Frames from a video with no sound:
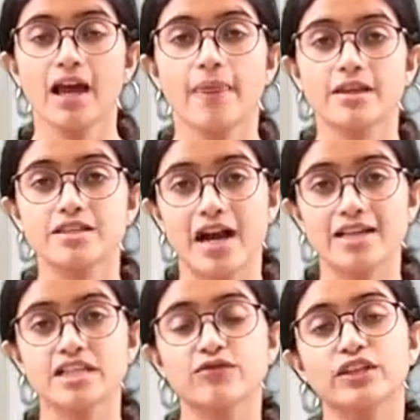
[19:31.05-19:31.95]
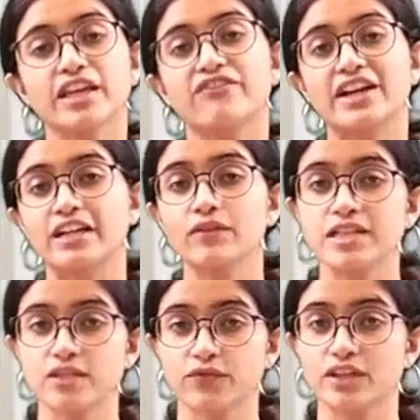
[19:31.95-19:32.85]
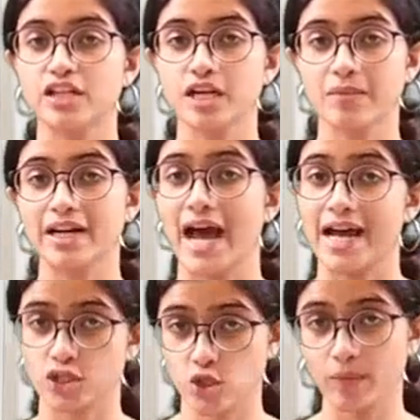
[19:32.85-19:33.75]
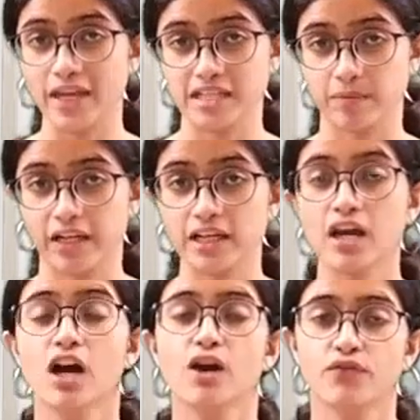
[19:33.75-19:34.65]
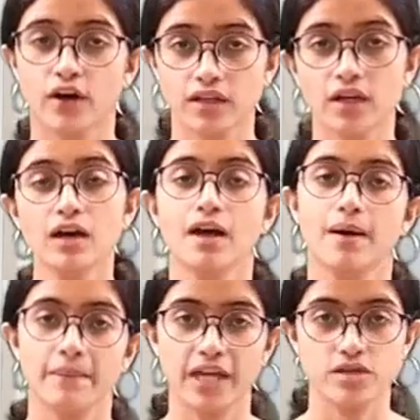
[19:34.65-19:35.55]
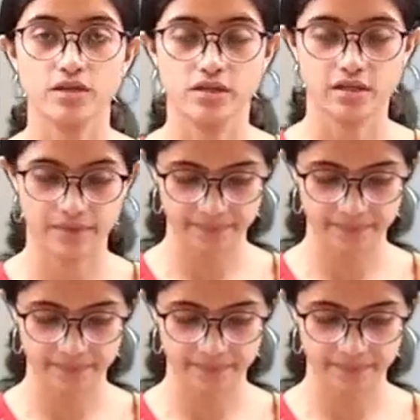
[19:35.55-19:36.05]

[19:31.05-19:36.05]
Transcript: The chances for the effectiveness of the treatment has to be explained for the patient.